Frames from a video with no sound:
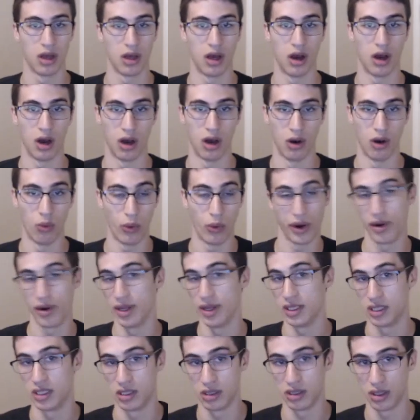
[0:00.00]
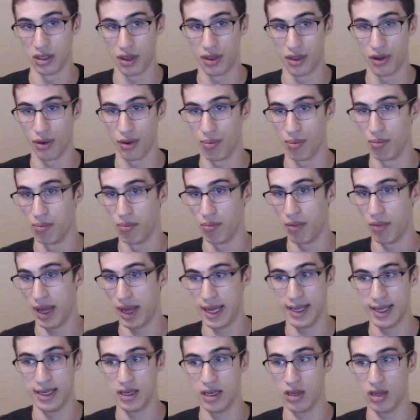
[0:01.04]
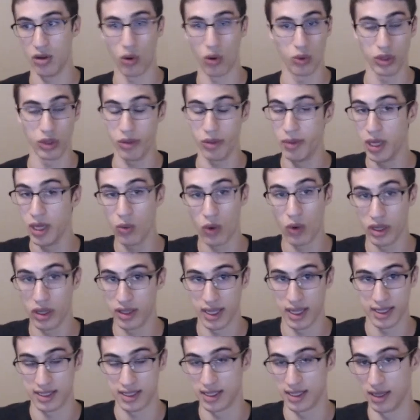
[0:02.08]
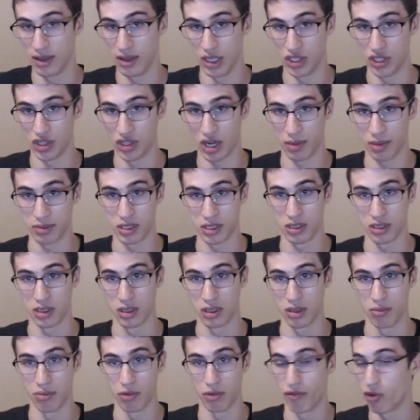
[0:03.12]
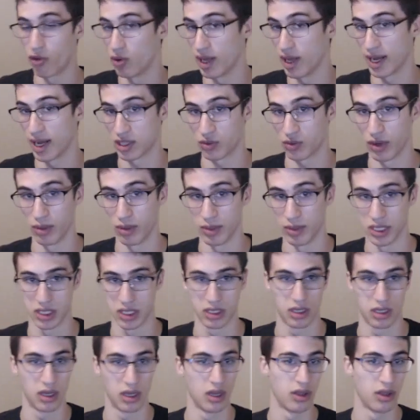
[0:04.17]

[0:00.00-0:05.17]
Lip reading: Whereas there may only be one Desting that drops before Naxxramas.